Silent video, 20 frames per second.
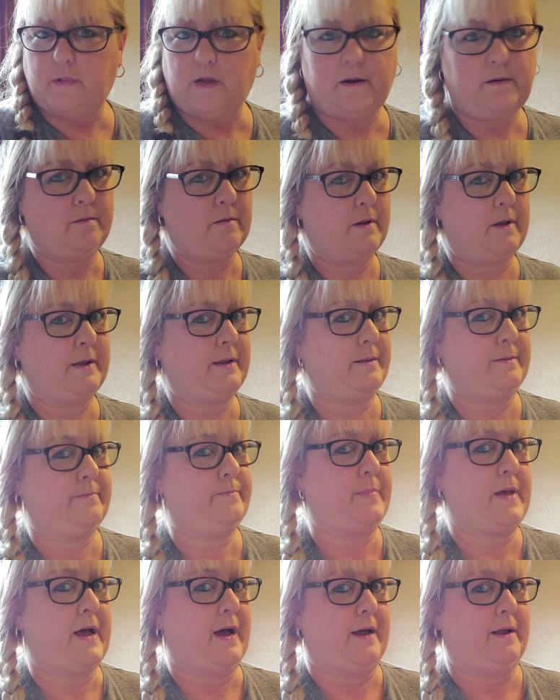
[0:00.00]
I don't like
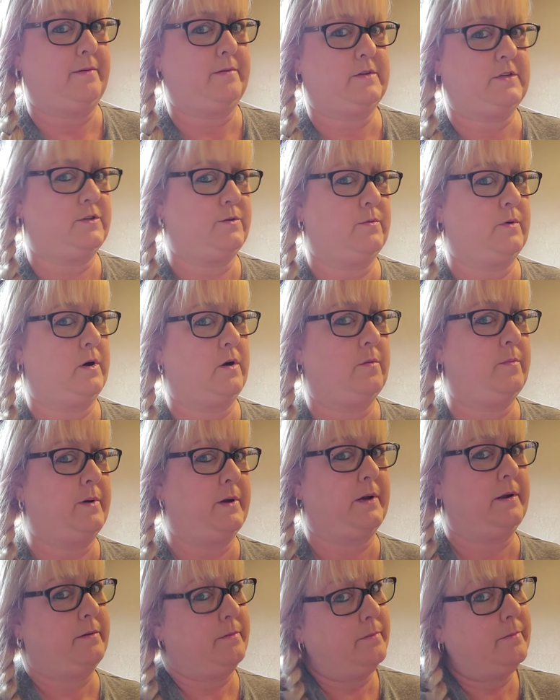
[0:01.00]
that too well,
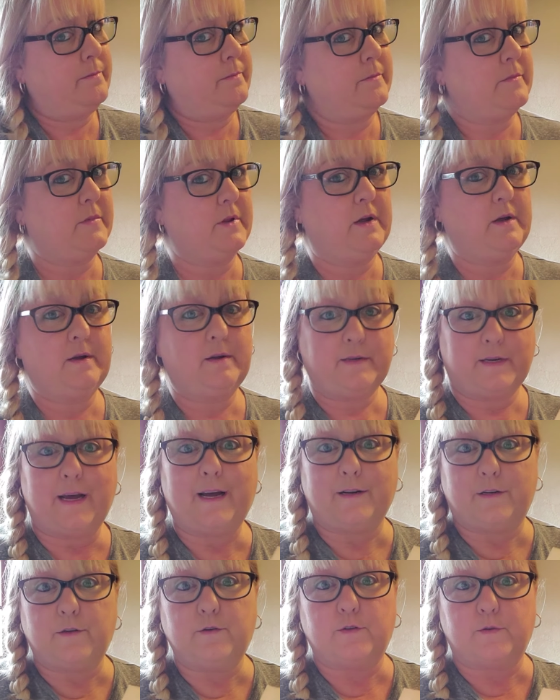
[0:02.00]
but
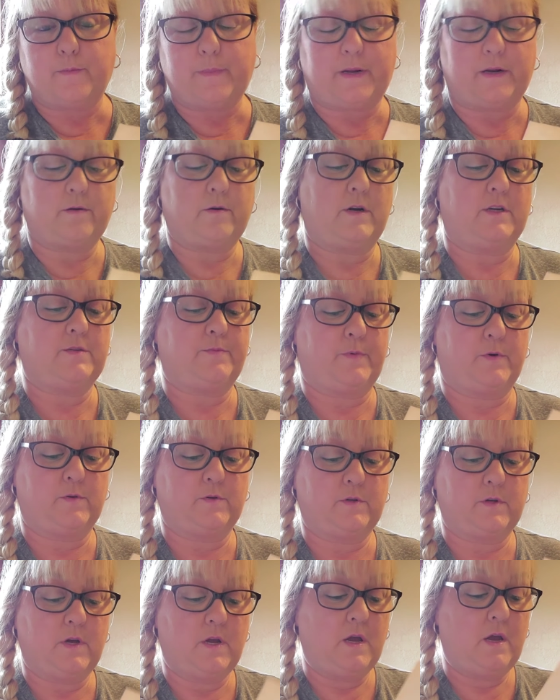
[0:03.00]
tattoos are better, I suppose.